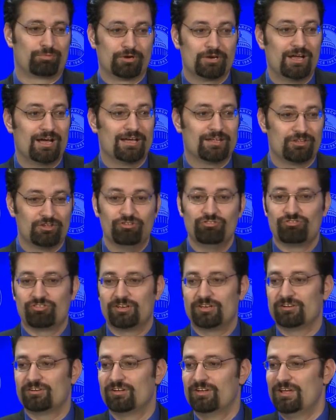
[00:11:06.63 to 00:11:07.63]
we're not
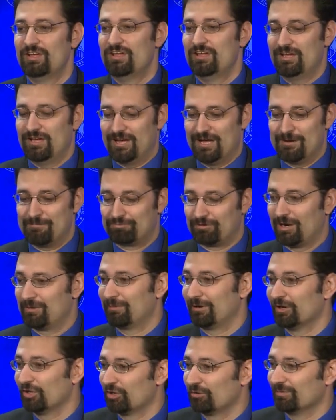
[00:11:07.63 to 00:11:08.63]
using
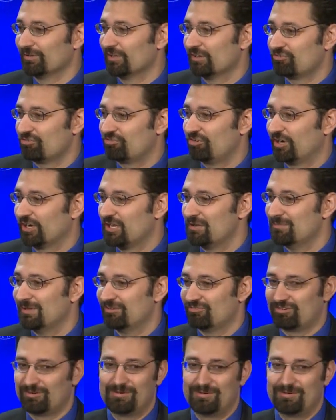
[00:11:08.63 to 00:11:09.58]
primarily religious arguments.